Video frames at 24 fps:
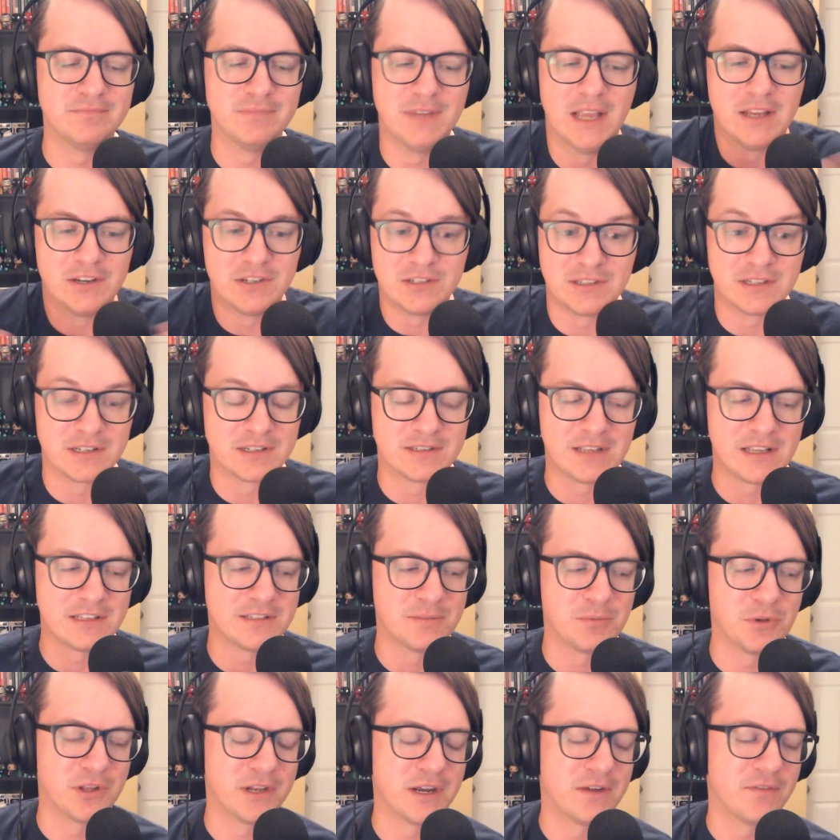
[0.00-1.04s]
yeah, just
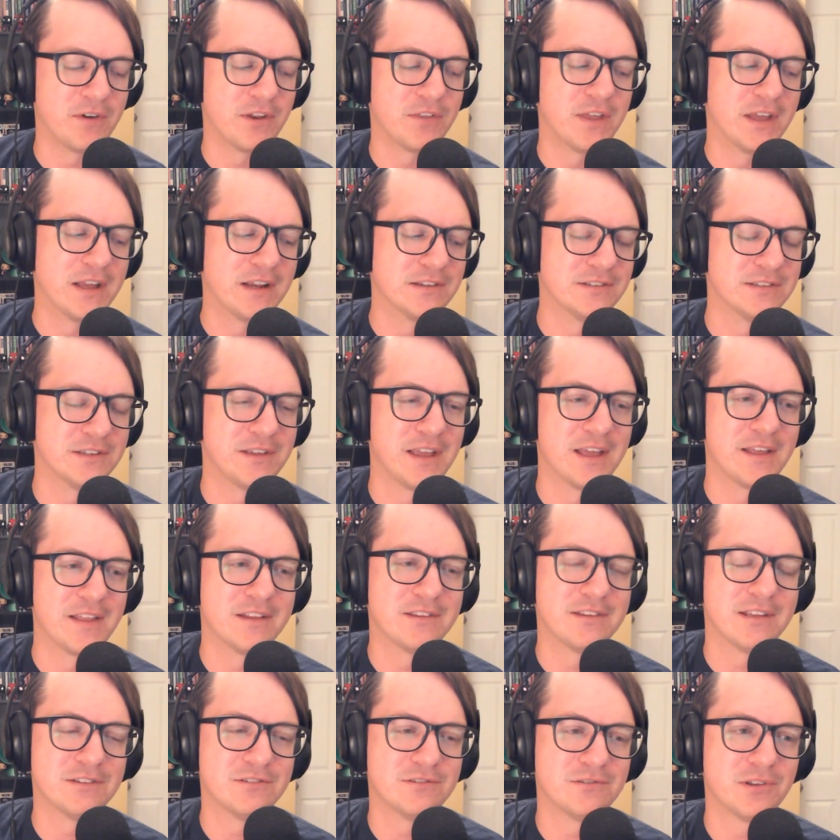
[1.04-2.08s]
accessible and everything. So yeah,
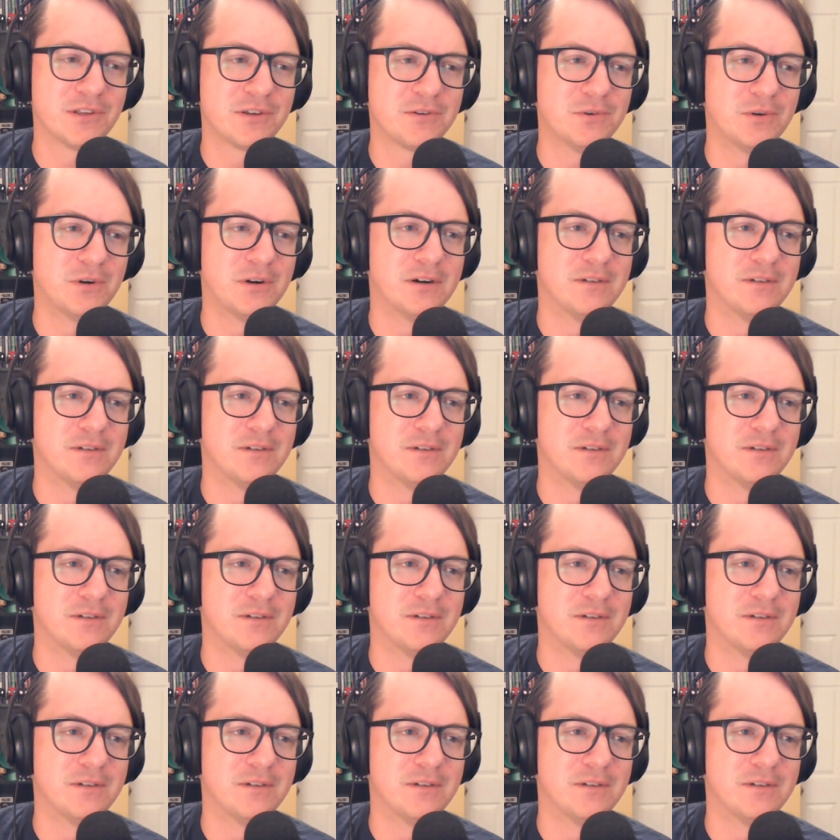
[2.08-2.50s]
that's really cool.